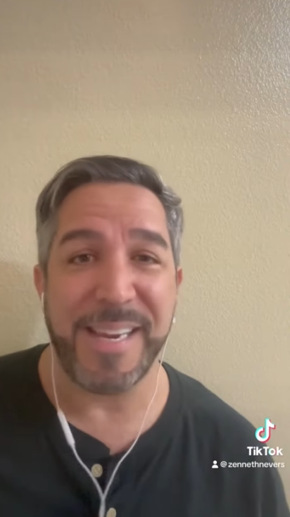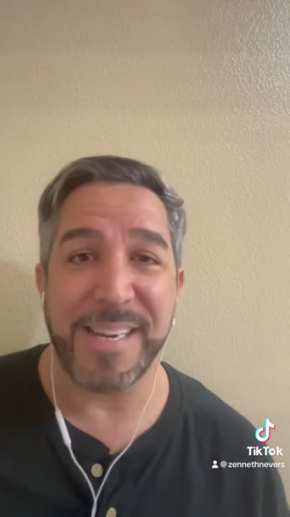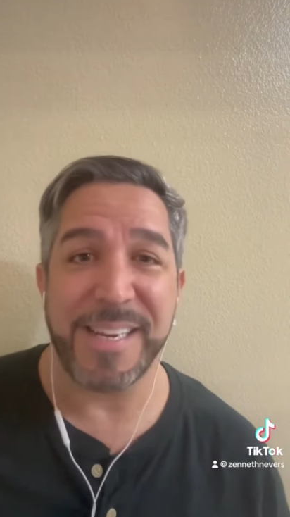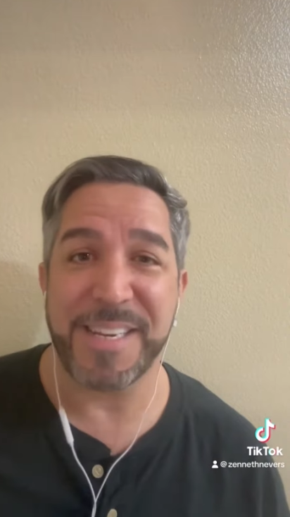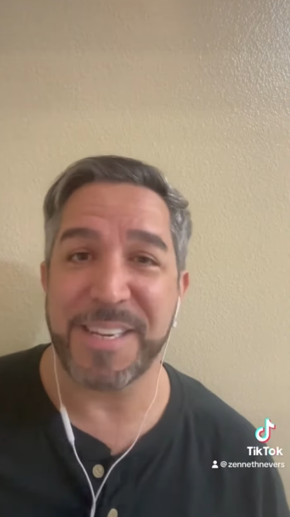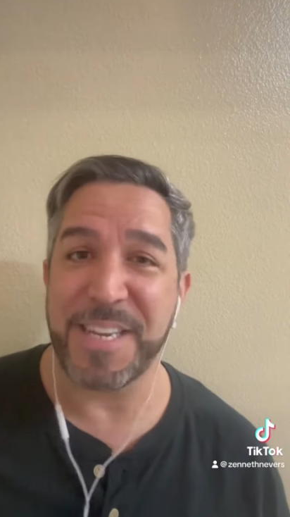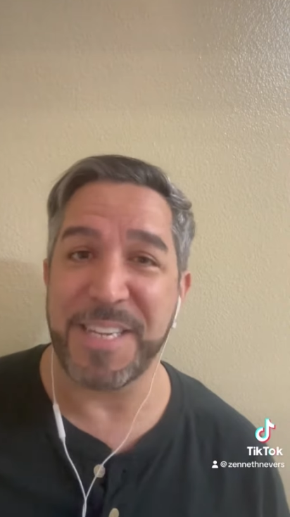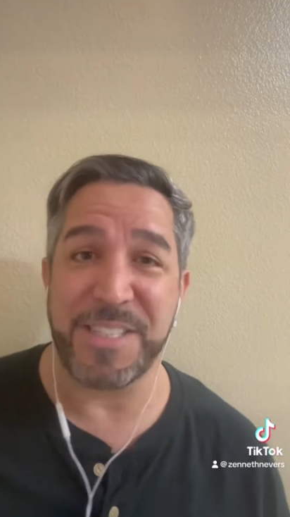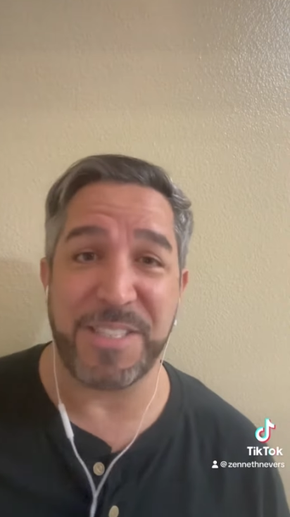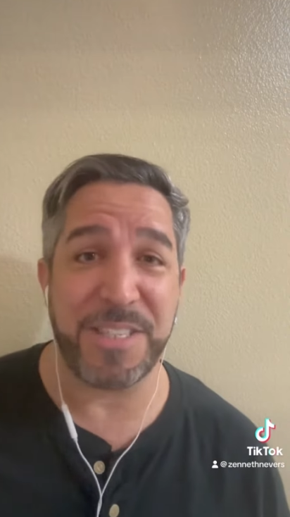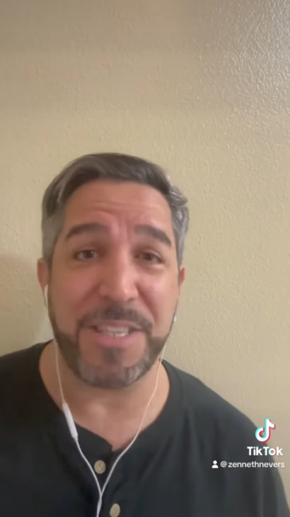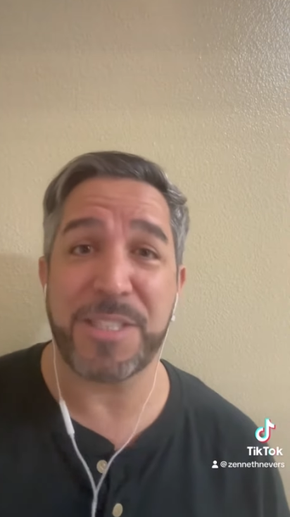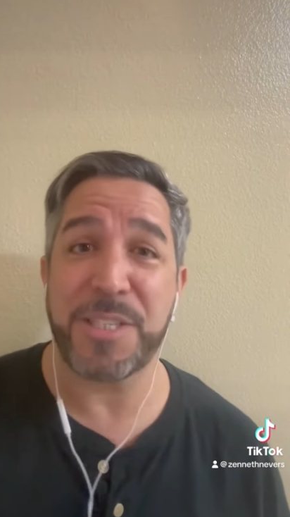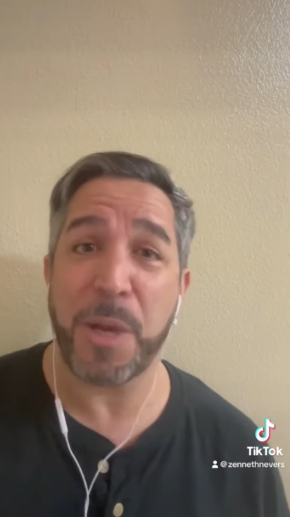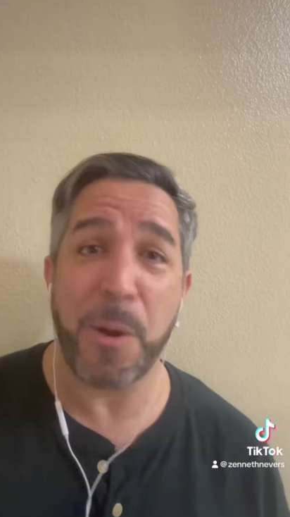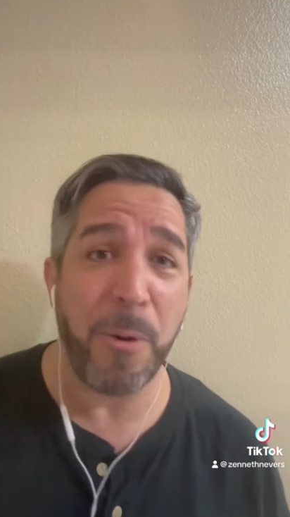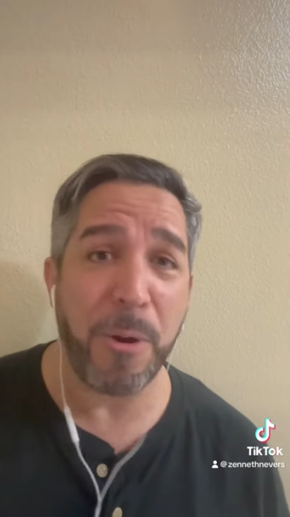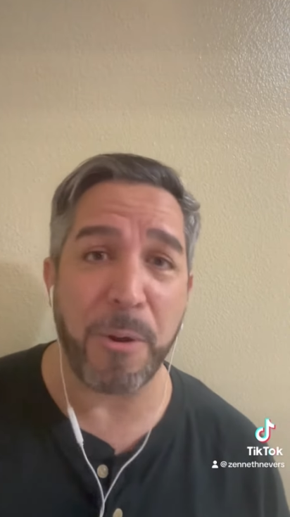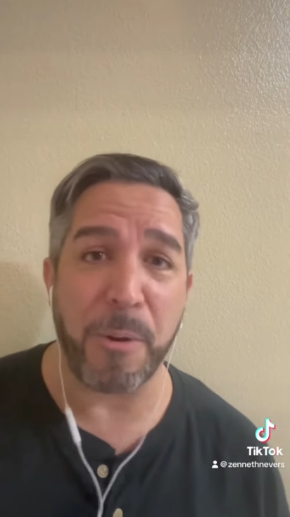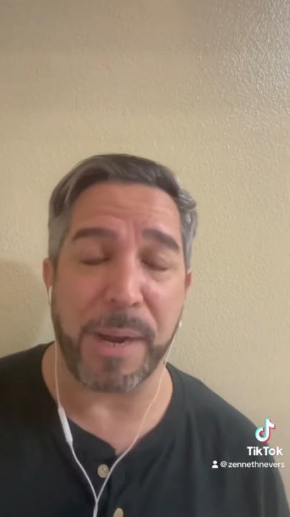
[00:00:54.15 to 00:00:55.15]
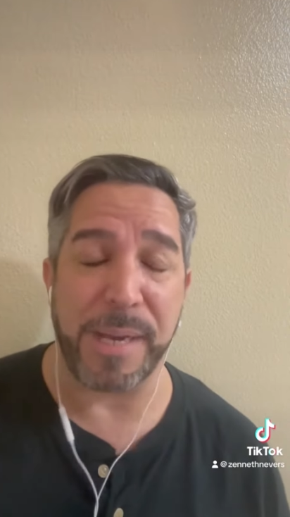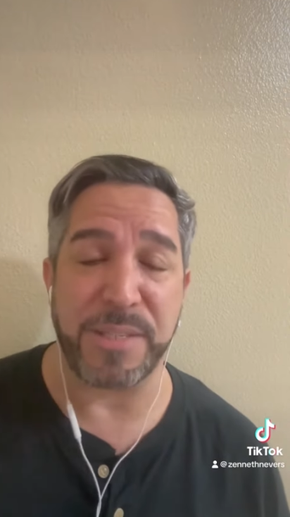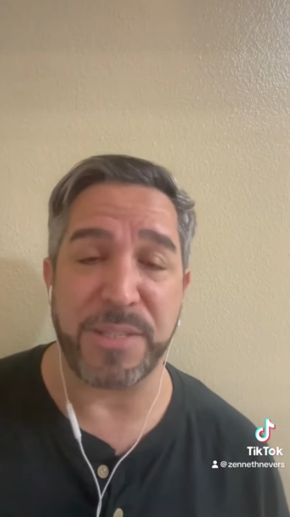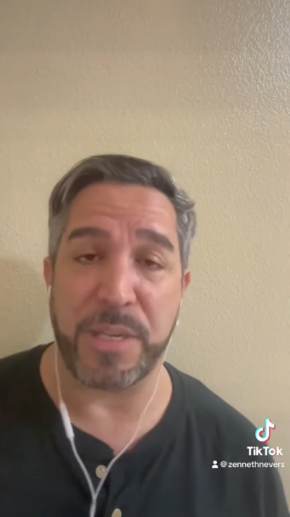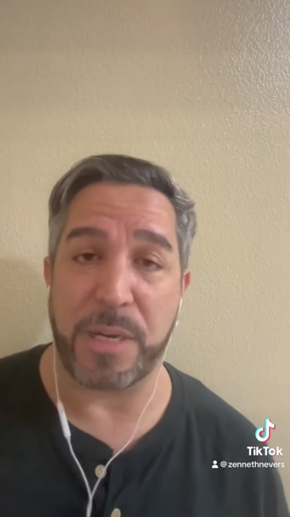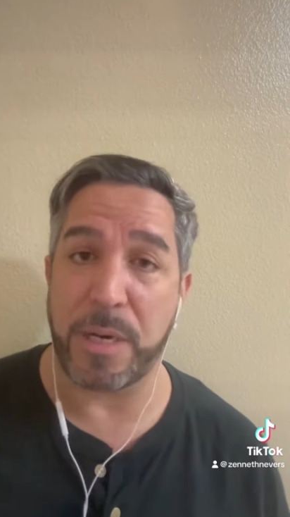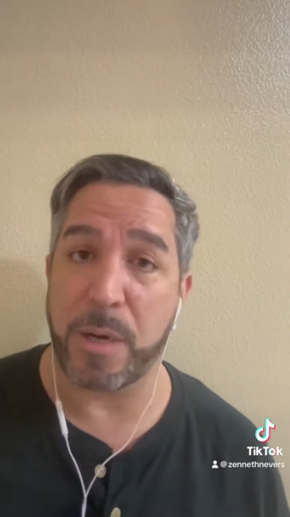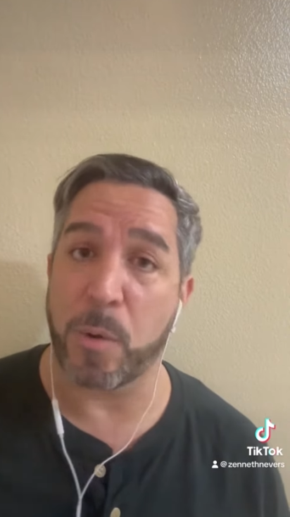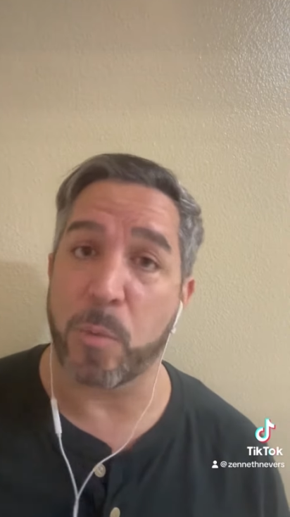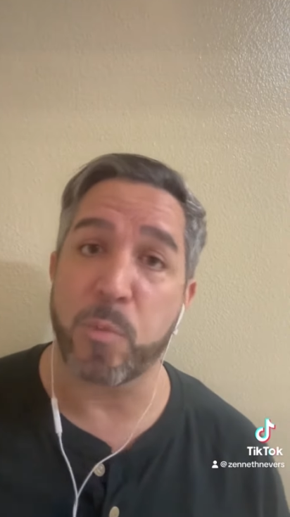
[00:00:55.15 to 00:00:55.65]
It deteriorates
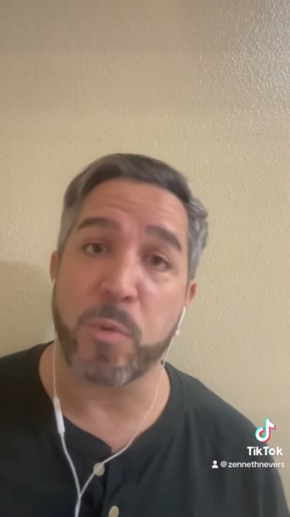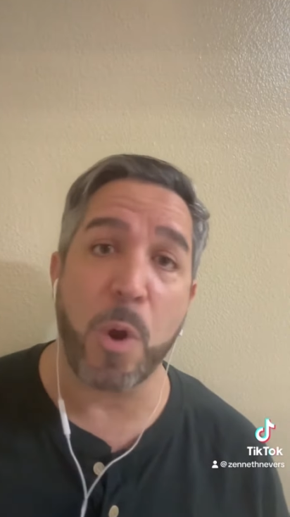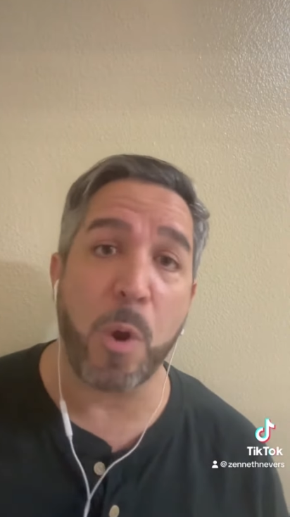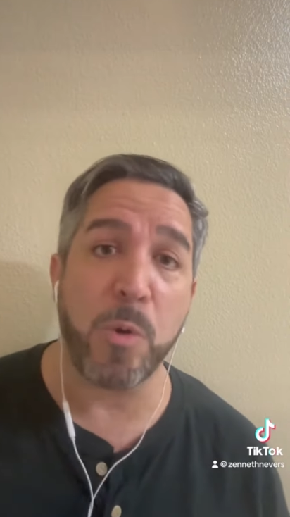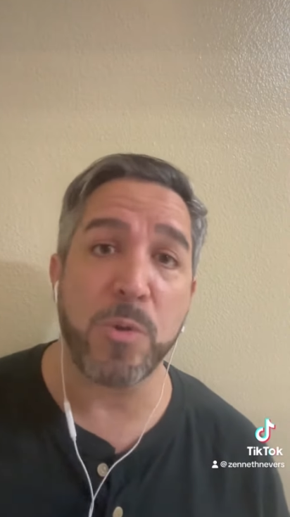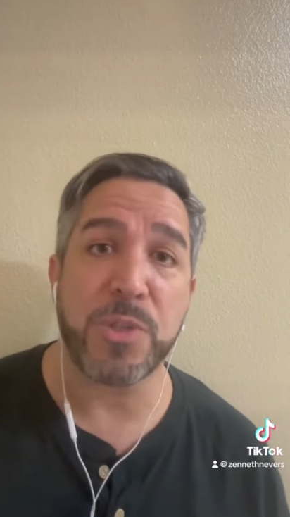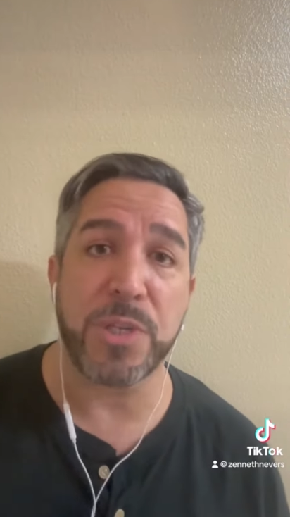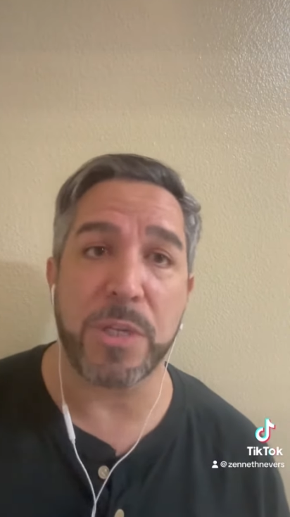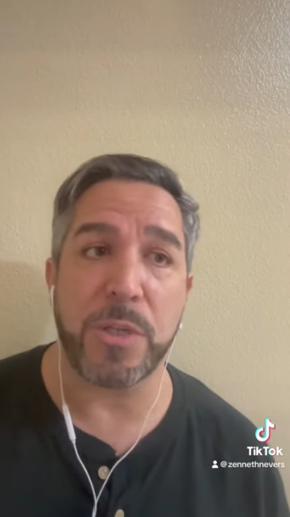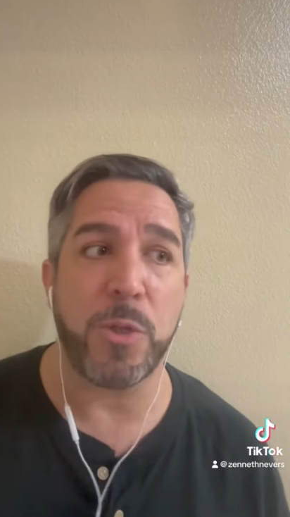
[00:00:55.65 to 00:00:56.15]
it. It erodes it,